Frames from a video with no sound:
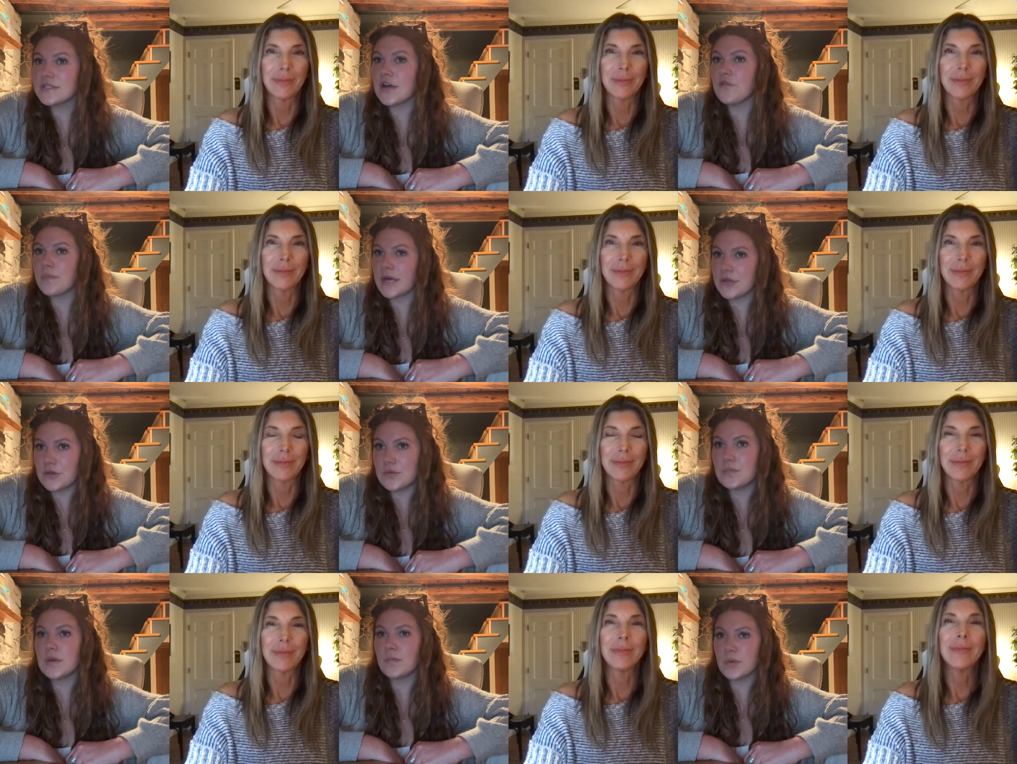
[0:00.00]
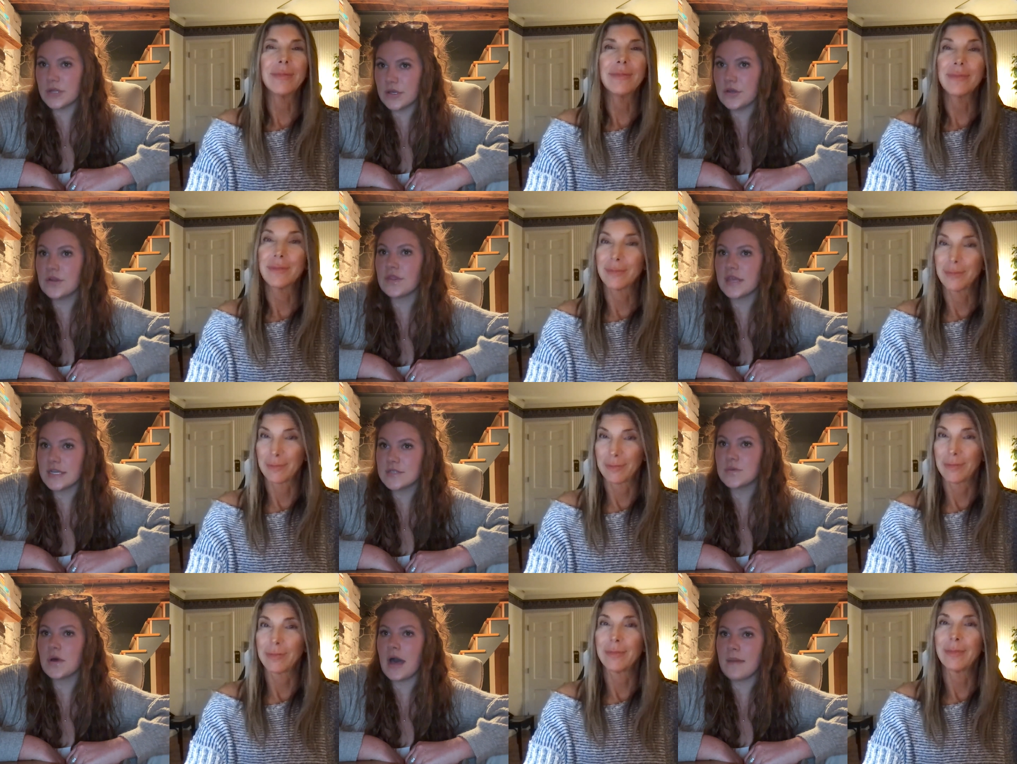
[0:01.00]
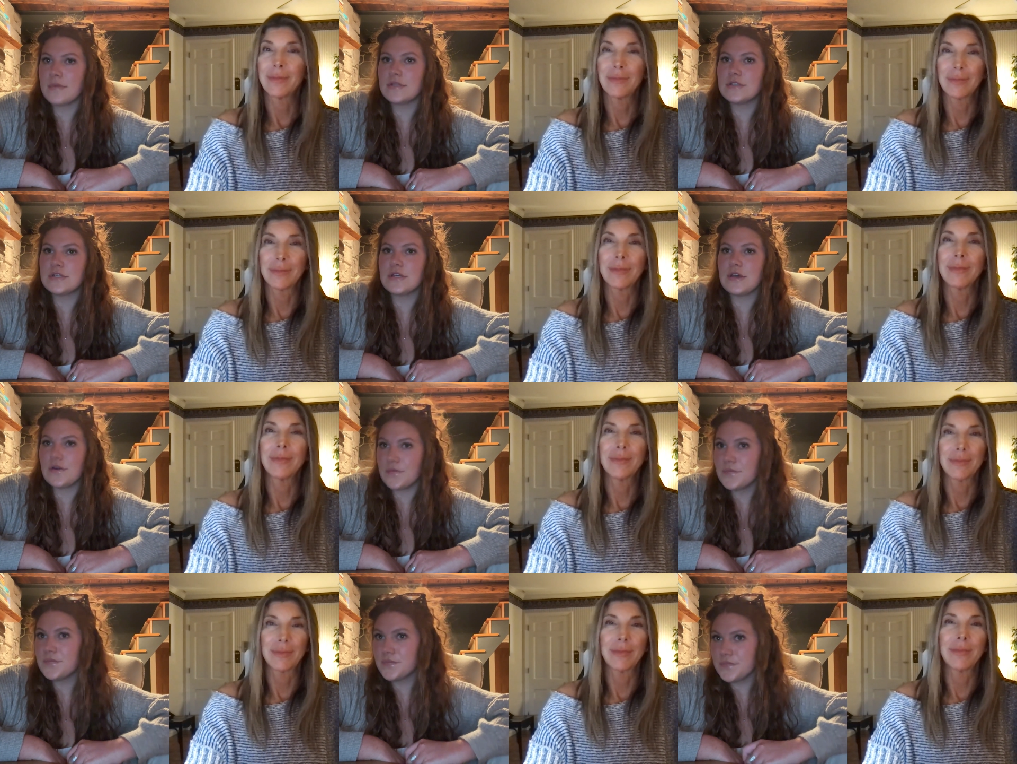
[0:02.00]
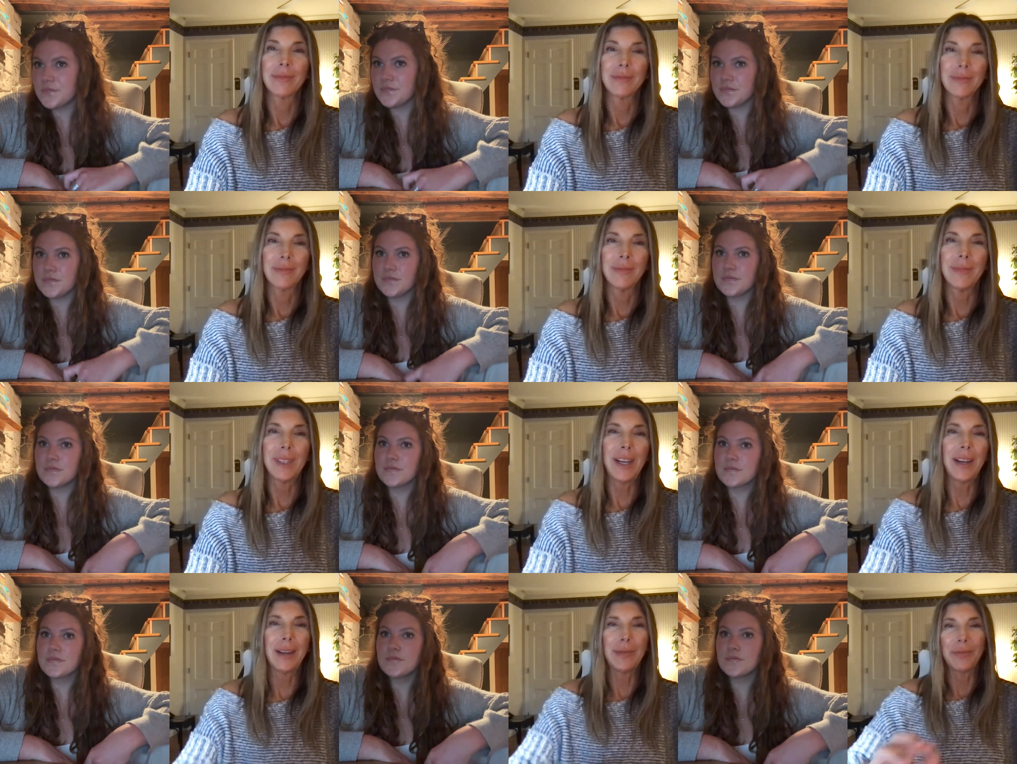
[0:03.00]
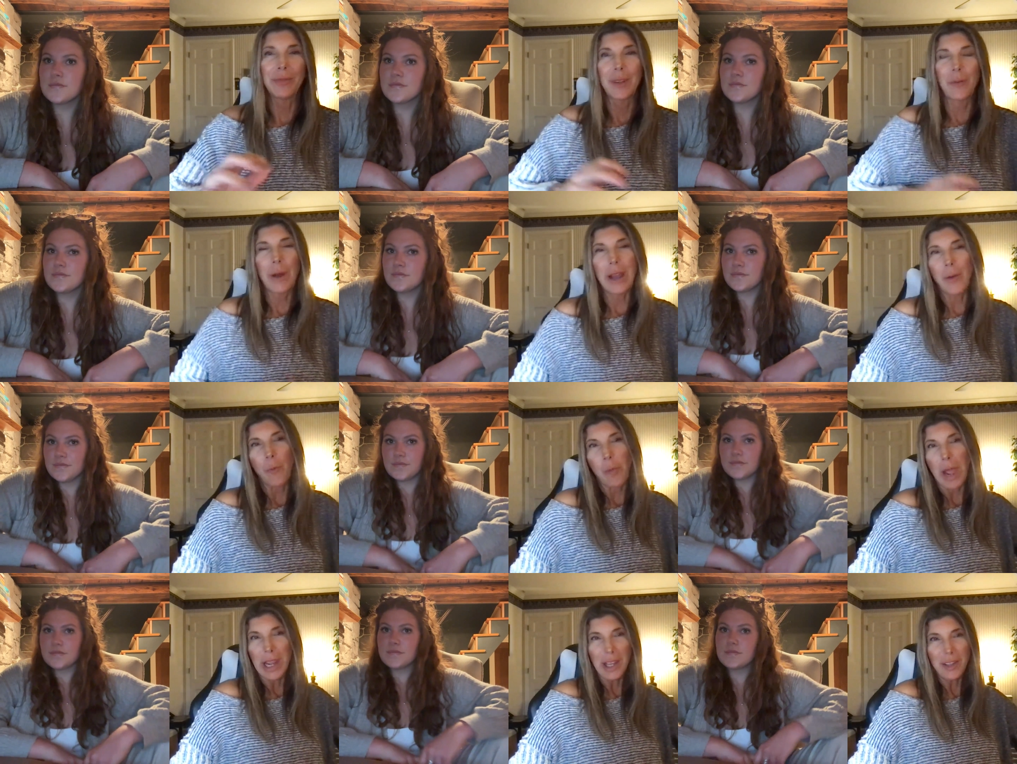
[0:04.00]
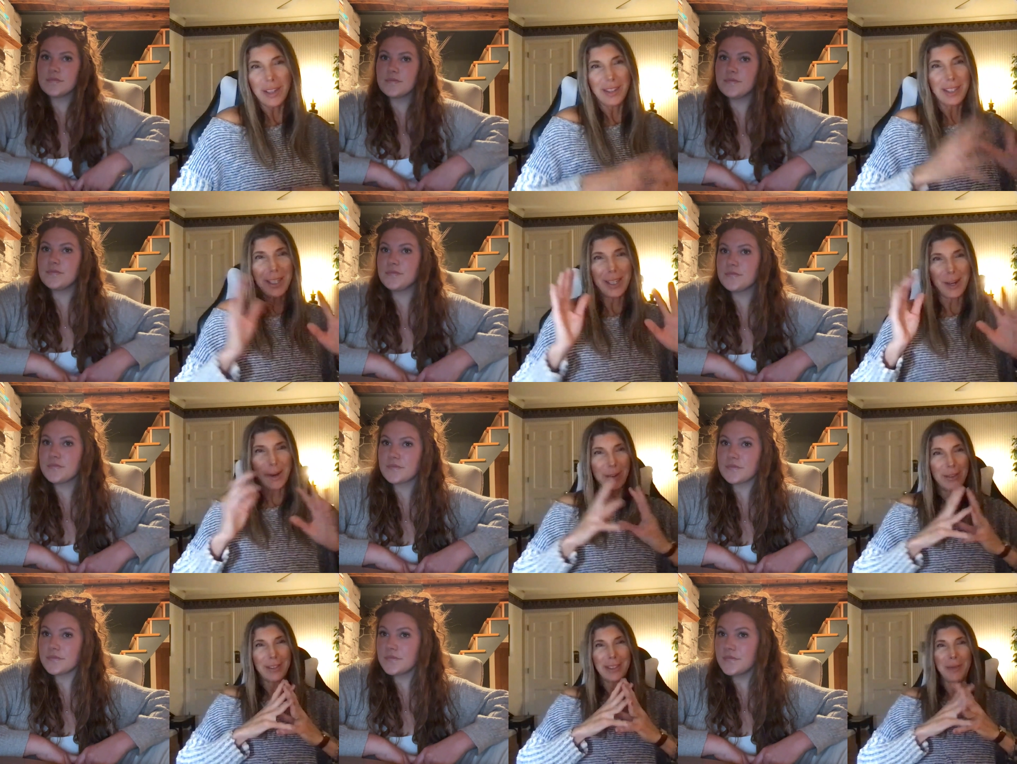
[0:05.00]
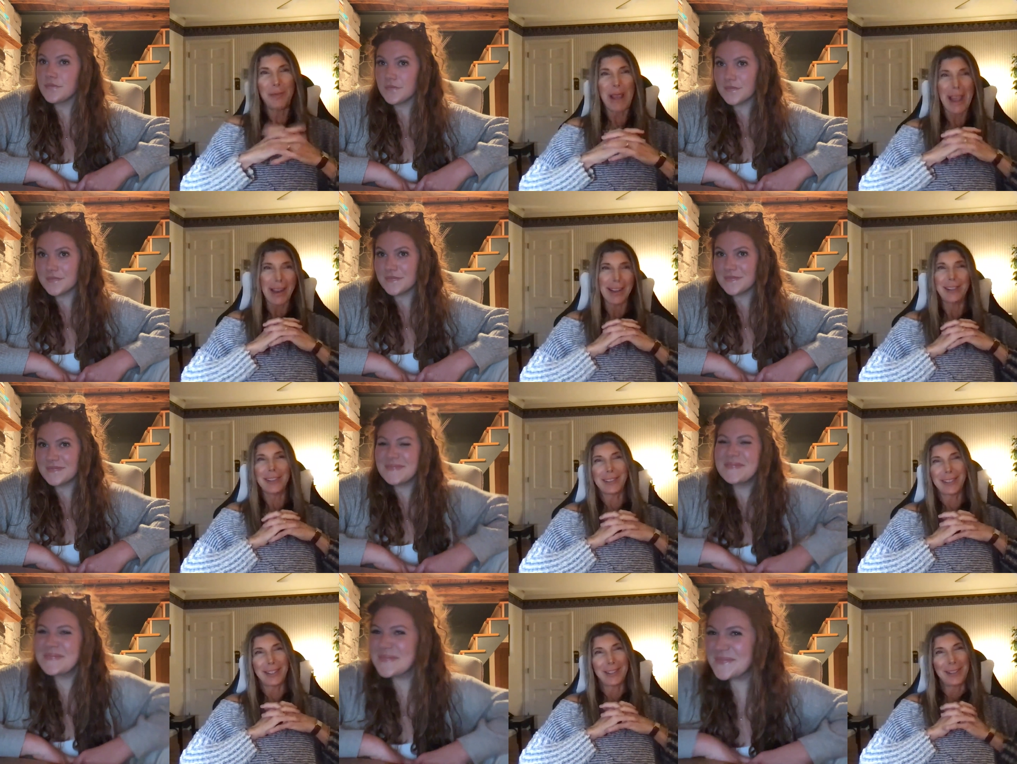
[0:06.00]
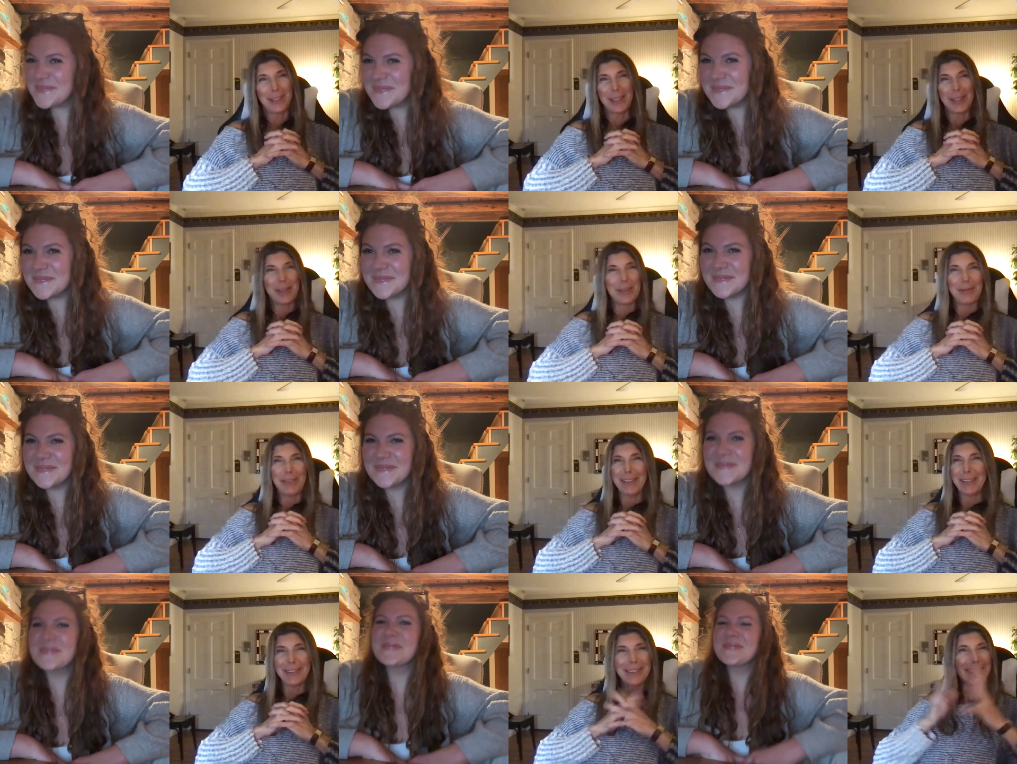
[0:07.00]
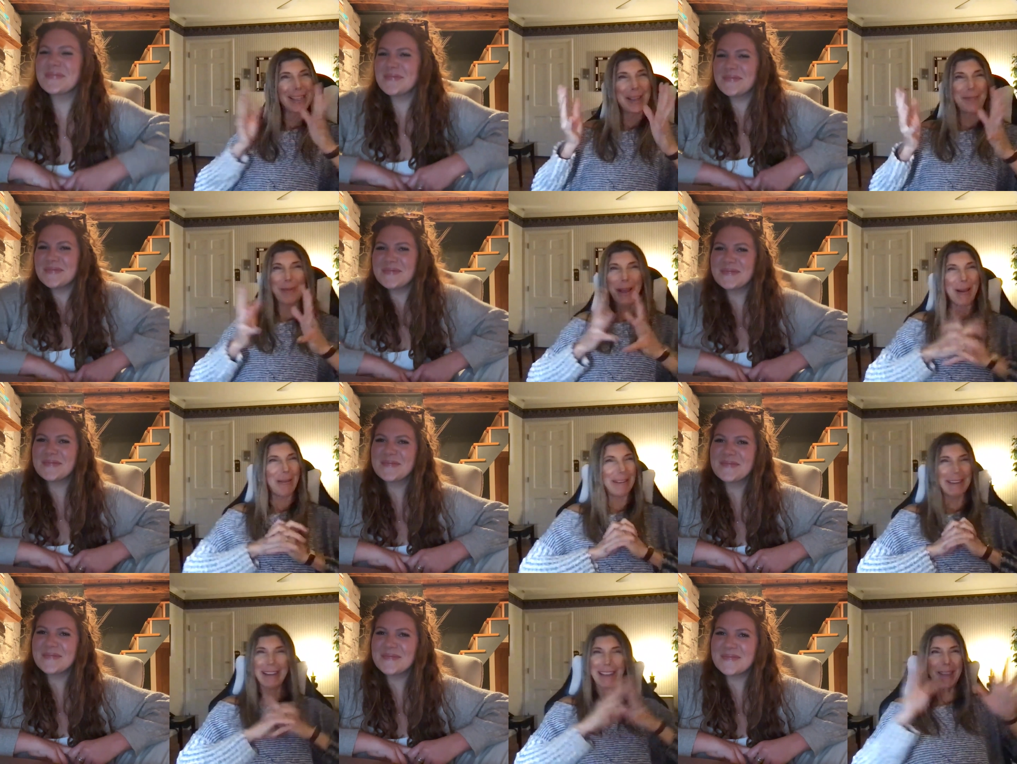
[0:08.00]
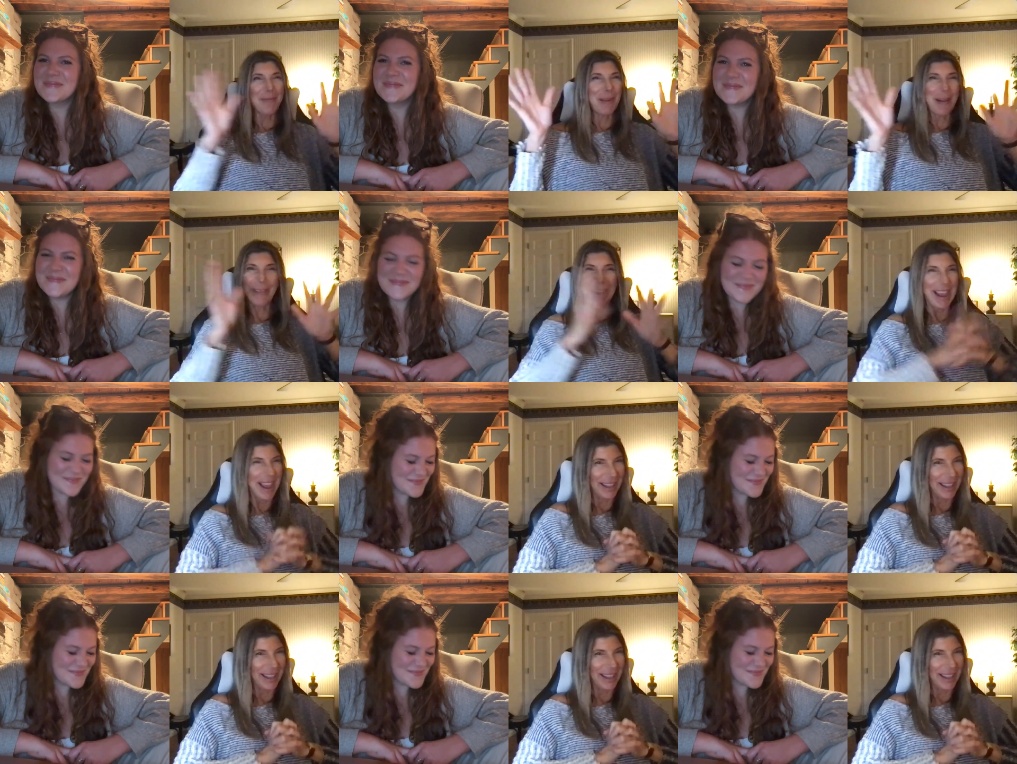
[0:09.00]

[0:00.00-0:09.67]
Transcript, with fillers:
Speaker 1: yourself by good people, and good things will happen to you.
Speaker 2: Yeah, Wow. I could just sit here and sit back and just listen to you. Just keep going, keep going,